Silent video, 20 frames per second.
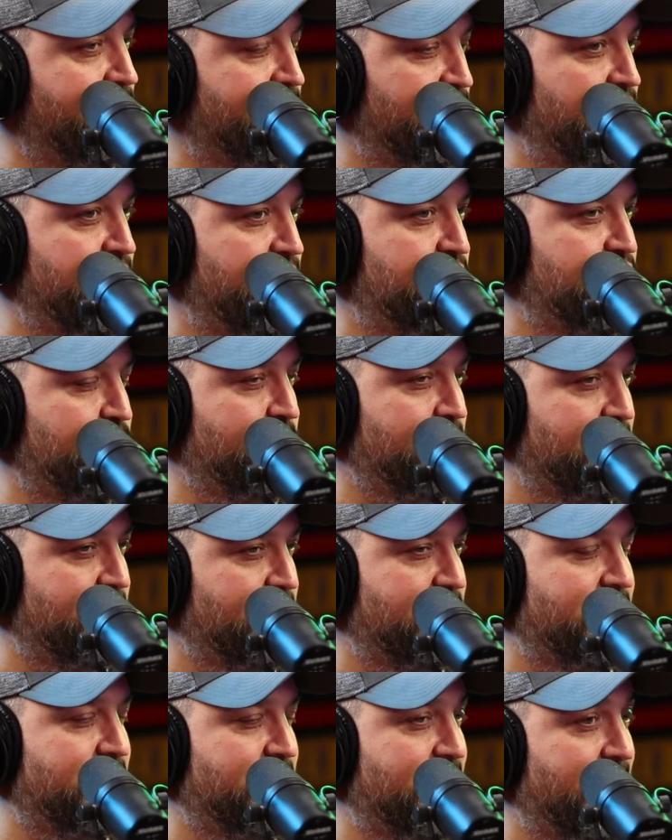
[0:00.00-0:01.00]
get
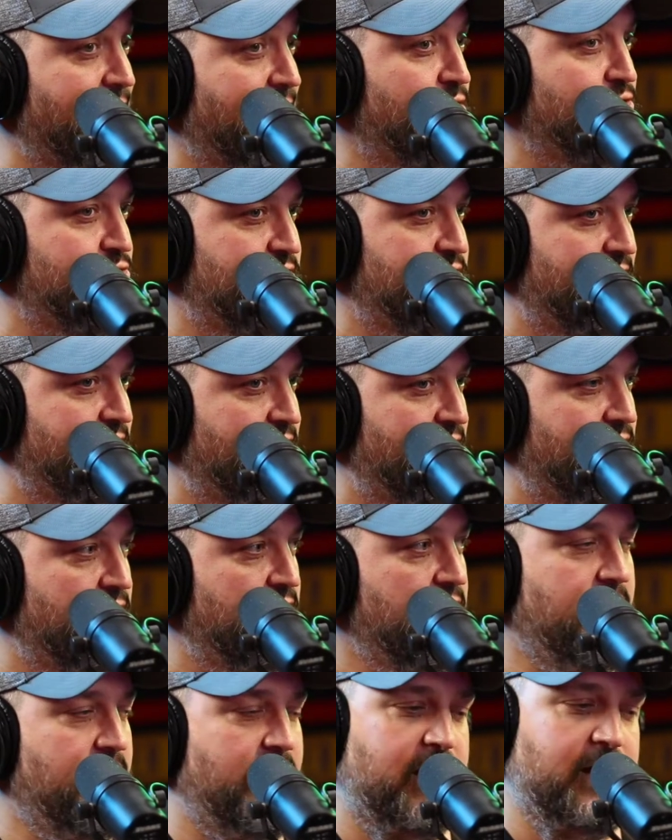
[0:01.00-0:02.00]
you interested.
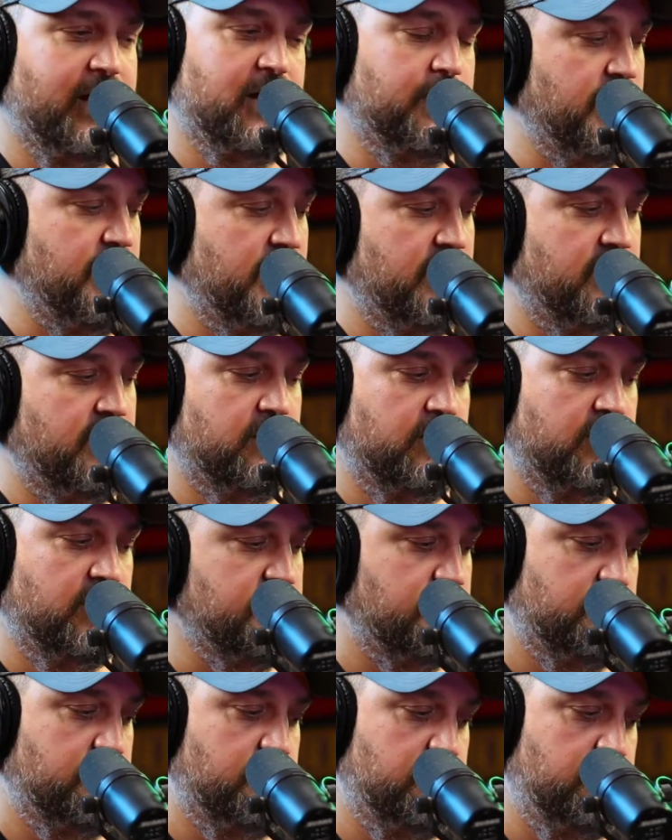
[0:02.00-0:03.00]
And I mean,
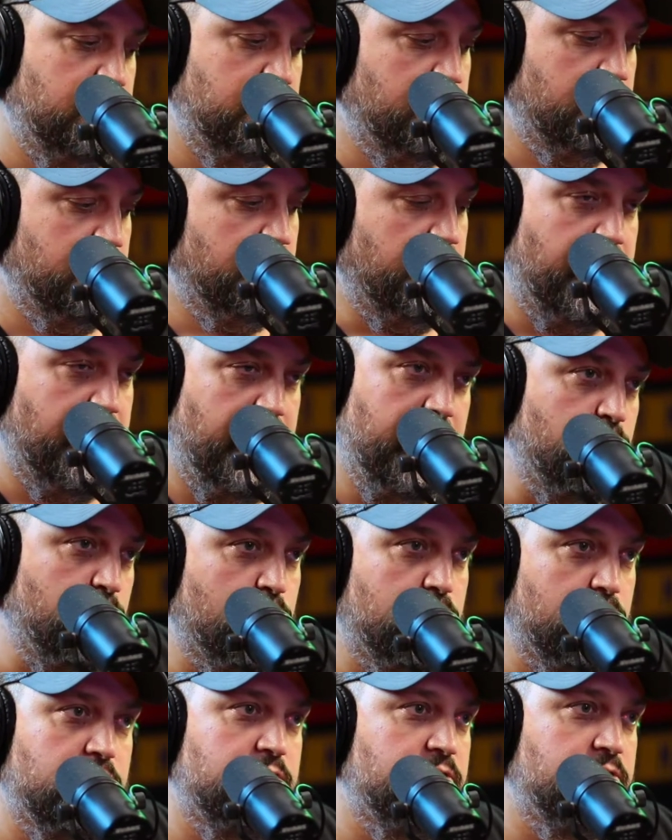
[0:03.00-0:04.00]
listen,
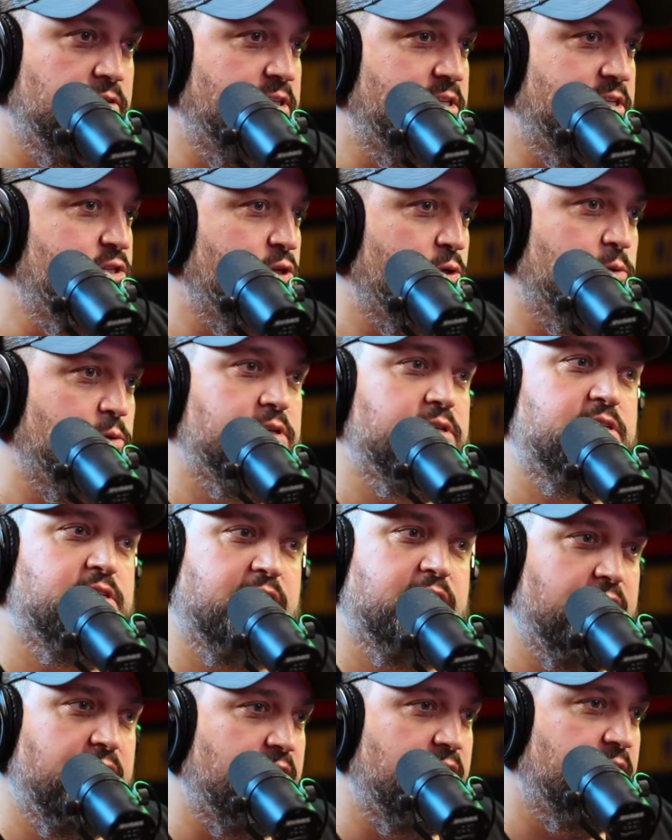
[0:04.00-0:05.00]
Edward is doing his
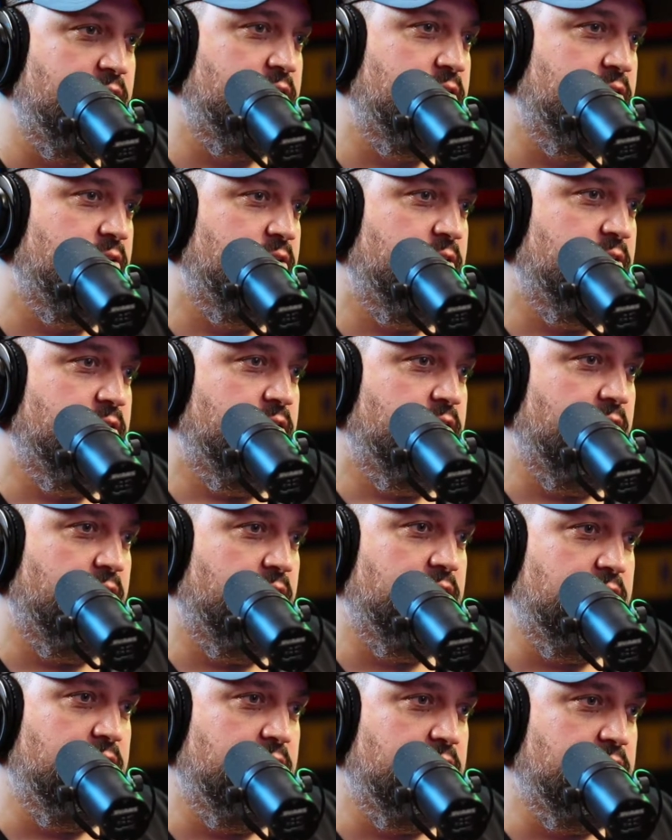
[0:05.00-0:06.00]
thing
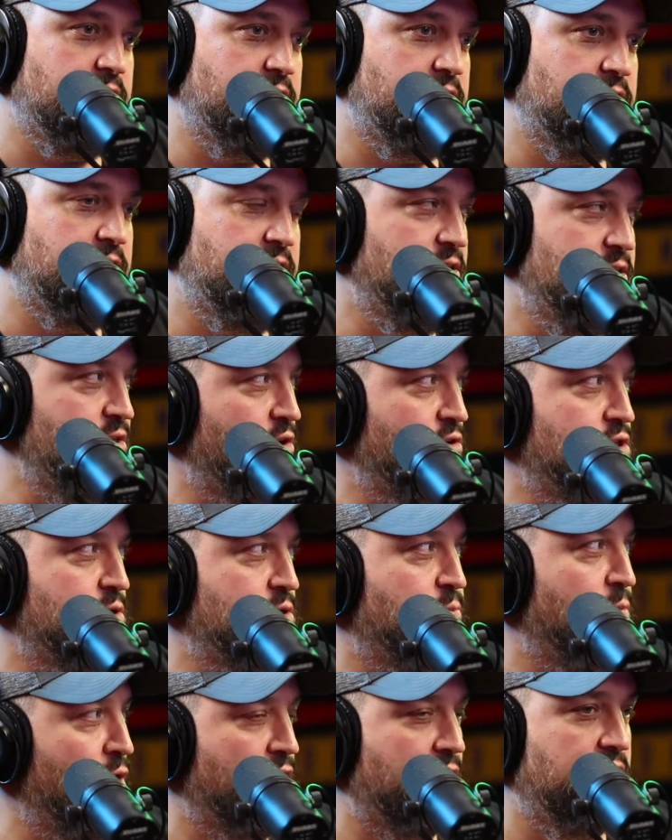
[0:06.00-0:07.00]
in this. He's all
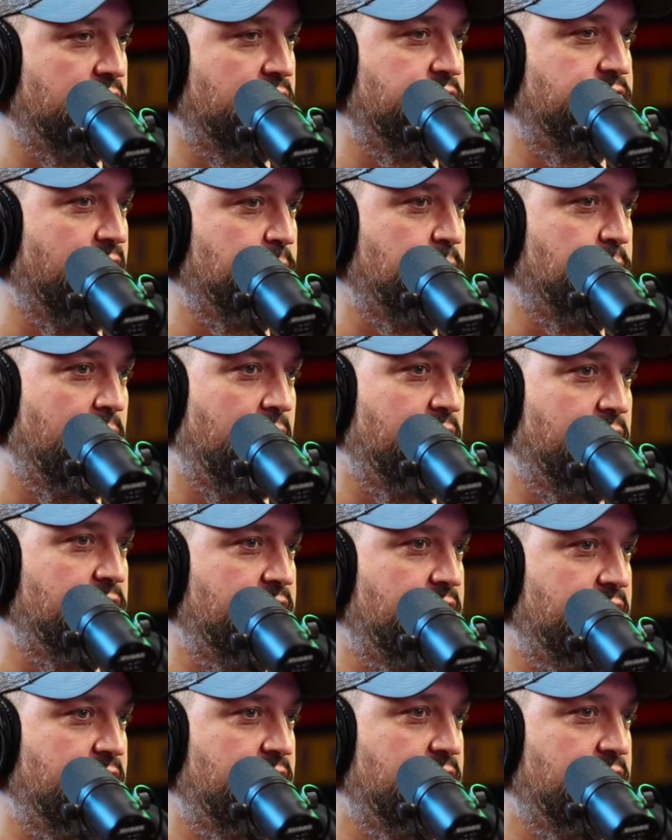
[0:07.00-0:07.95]
sparkly, vampire-y.